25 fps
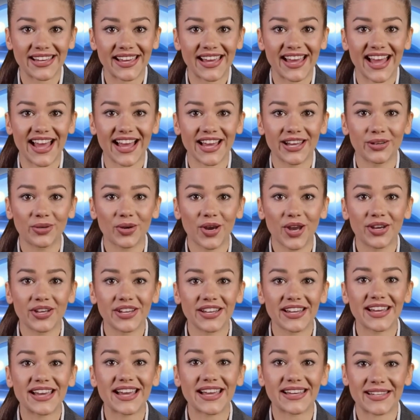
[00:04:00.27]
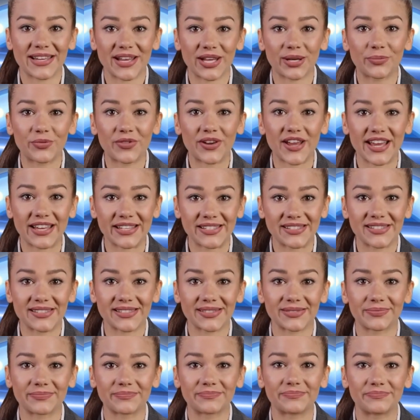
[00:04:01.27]
high quality, and low price.
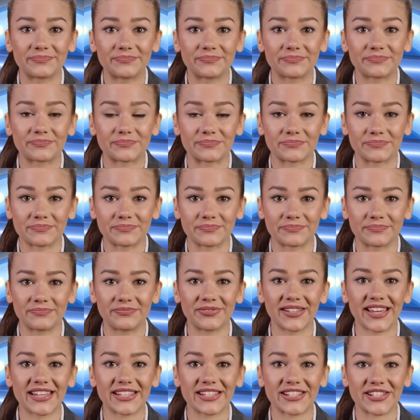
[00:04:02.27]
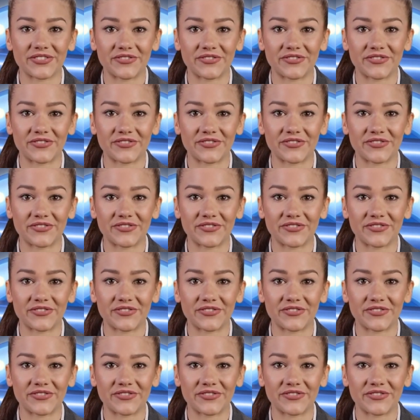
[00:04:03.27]
Thank